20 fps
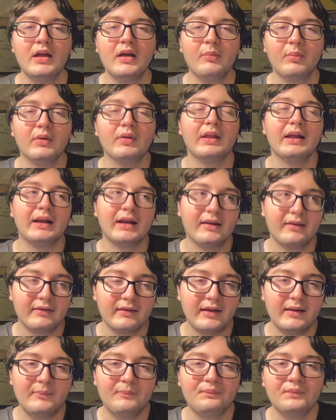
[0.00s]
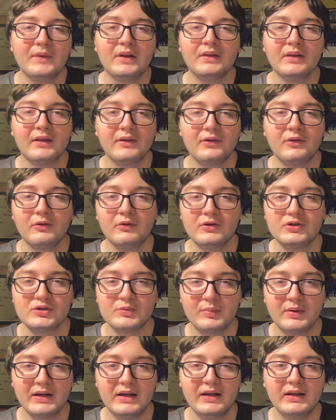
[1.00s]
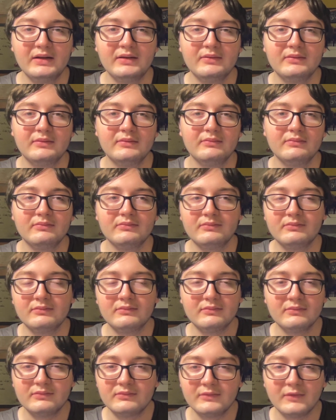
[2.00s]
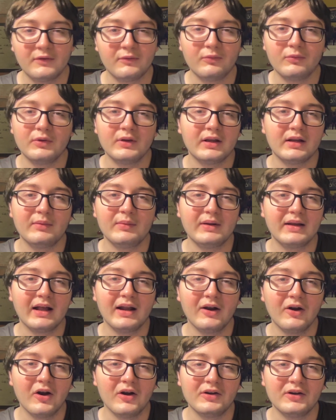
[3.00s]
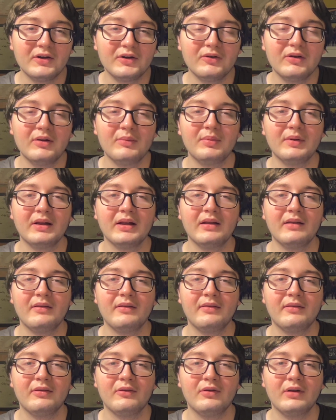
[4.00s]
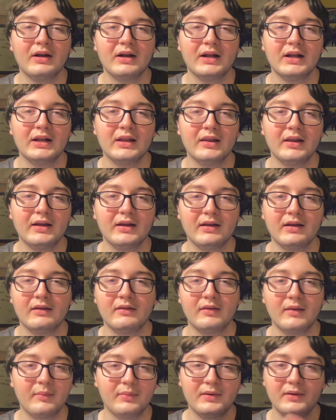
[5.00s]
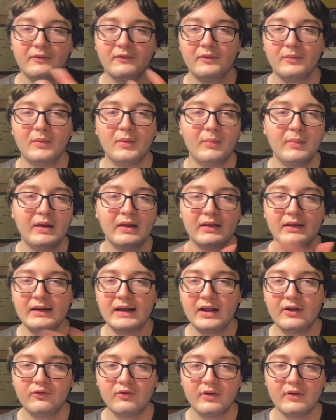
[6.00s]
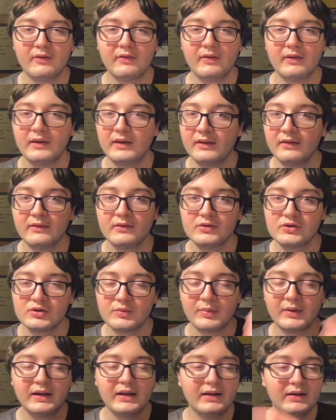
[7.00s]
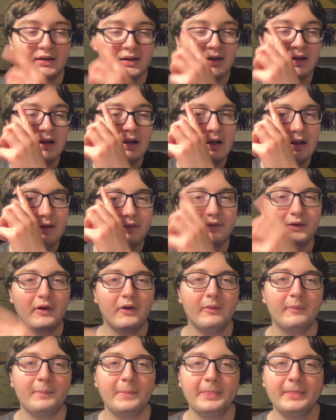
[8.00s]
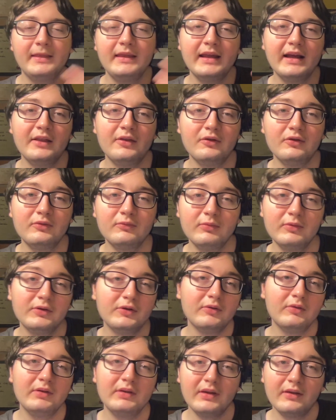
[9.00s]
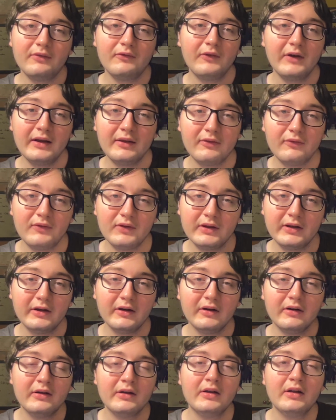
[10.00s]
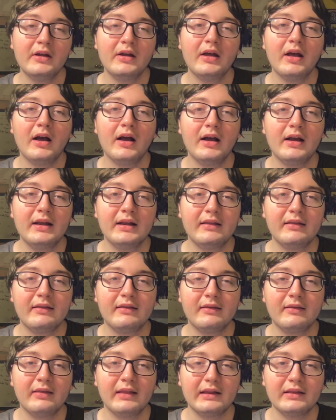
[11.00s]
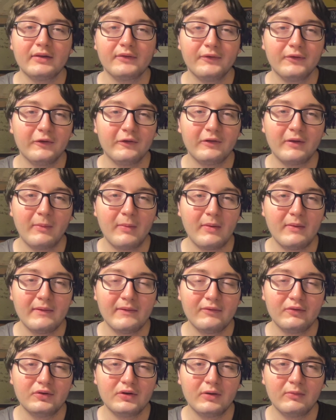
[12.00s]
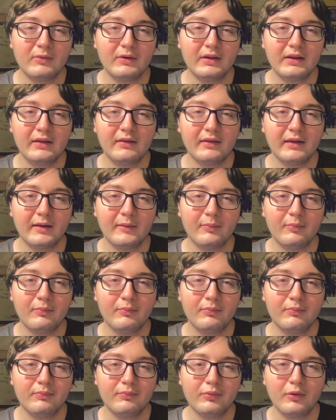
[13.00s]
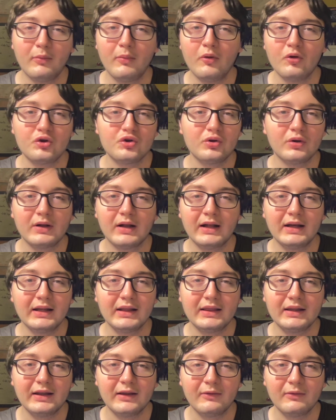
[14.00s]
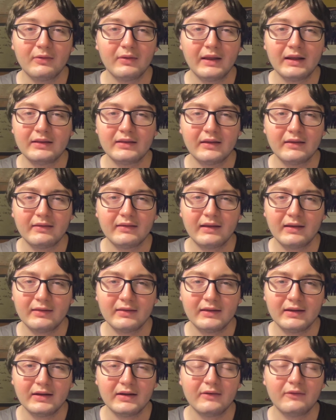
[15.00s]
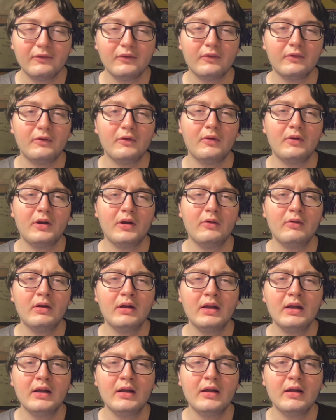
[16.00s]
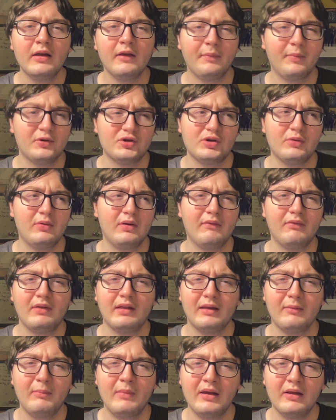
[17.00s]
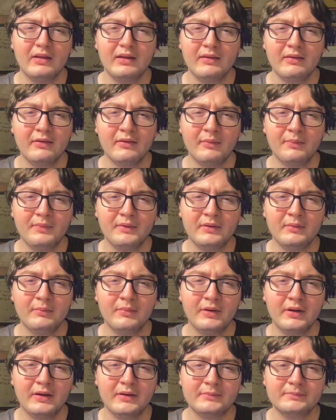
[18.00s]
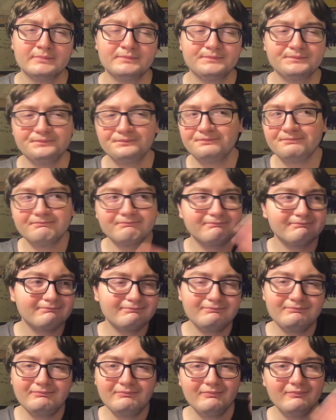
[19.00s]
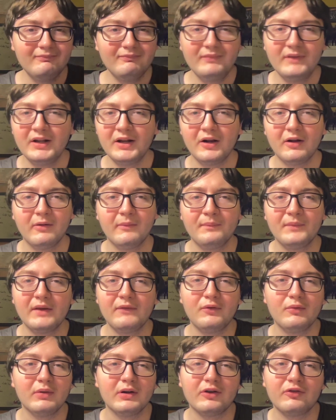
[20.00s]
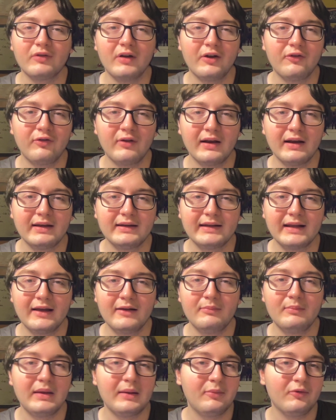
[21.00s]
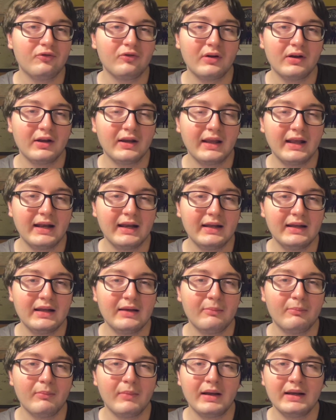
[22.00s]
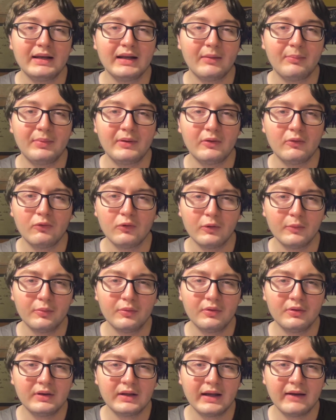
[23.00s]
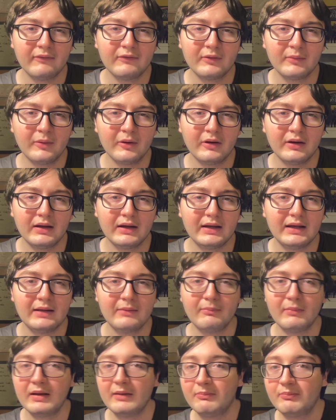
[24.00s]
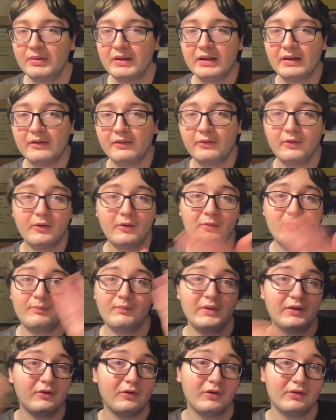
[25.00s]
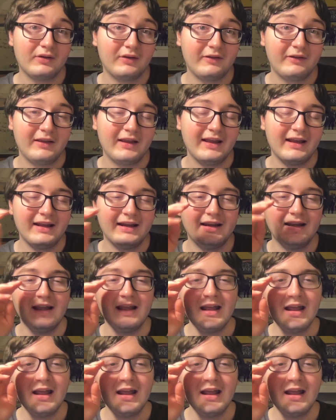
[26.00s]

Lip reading: But like I said, unless you're in Japan, it's really going to be kind of hard to do it because they're not going to accept it from a mailing address that isn't Japan. So yeah, we're doing this Vice figure. It's the first time they've ever done one of these promotional kind of things like this, I think, for SODO. Especially we have to mail in something, but if you want to try to track it down, maybe try to get it. It might not be horrible in the aftermarket. It might be, so it's hard to say.